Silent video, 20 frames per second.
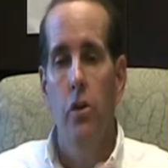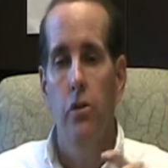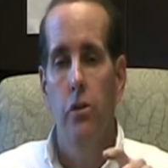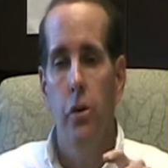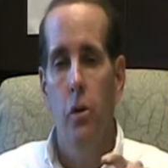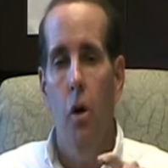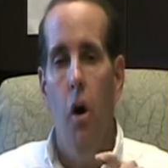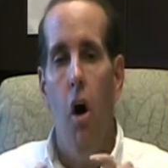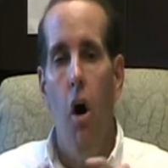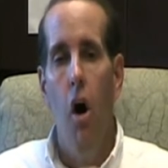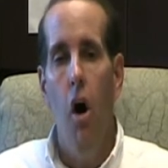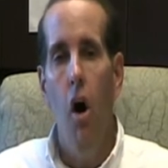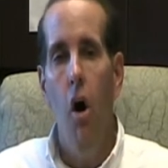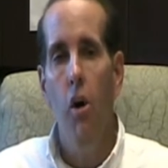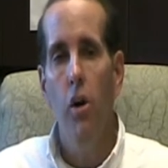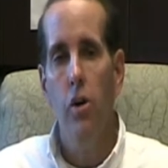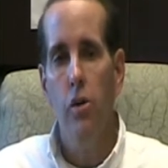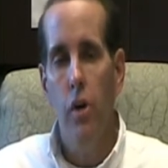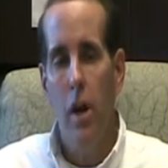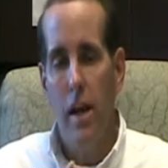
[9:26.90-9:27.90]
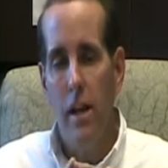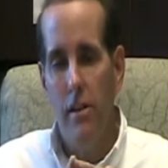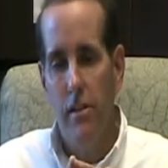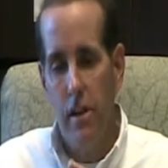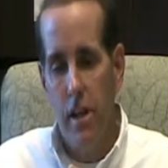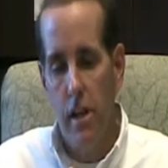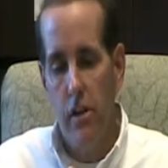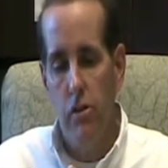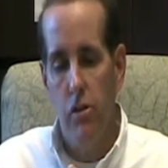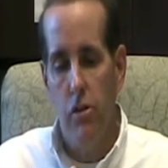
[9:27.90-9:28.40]
So all great
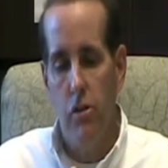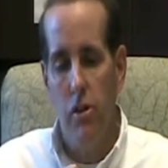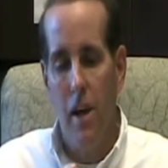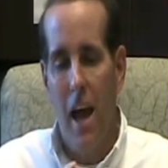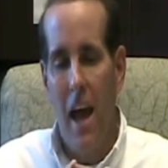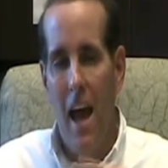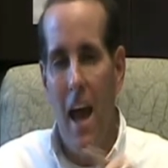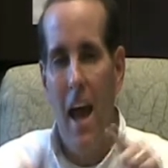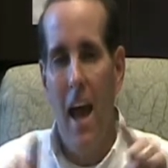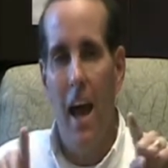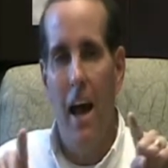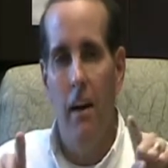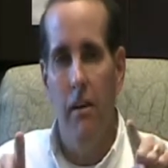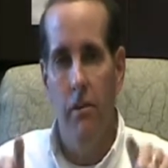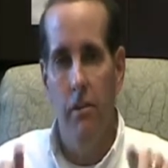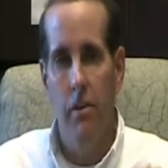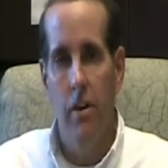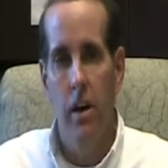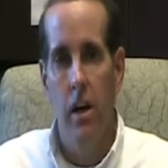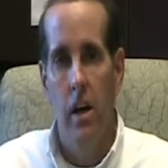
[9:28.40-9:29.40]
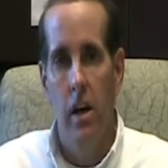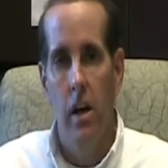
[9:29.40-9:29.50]
teachers have